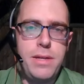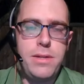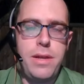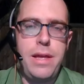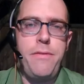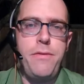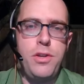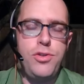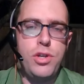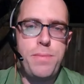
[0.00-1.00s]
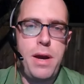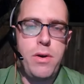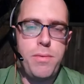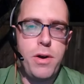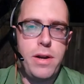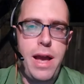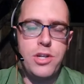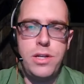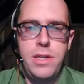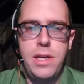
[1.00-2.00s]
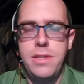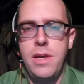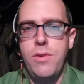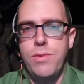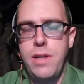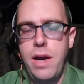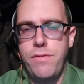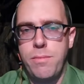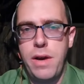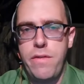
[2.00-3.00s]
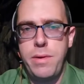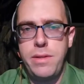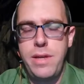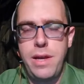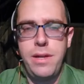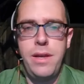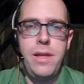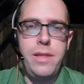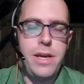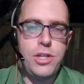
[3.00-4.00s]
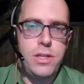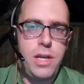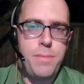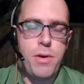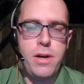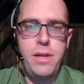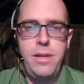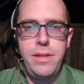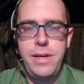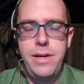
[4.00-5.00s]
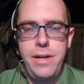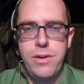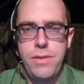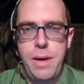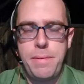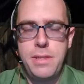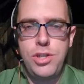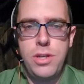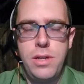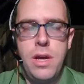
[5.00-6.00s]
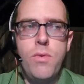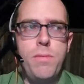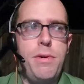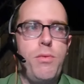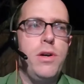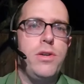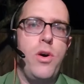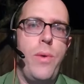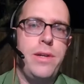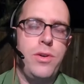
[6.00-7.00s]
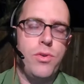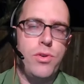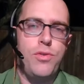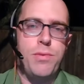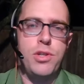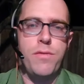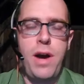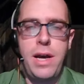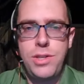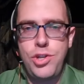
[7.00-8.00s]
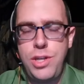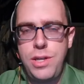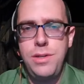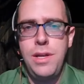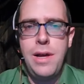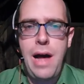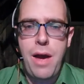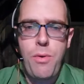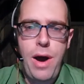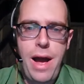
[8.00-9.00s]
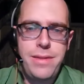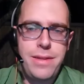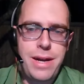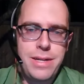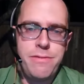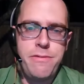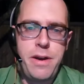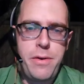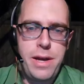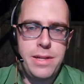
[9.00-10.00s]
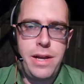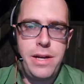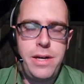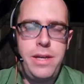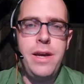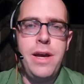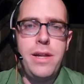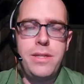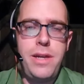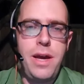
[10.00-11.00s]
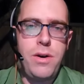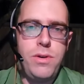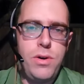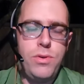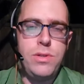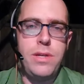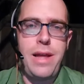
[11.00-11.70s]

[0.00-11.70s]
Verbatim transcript: to, if the Jewish Power Party actually does resign from government, then the Yesh Atid party, the leader of the opposition, would be willing to go go in in order to preserve a hostage deal. I will add that that is very unlikely. Netanyahu knows that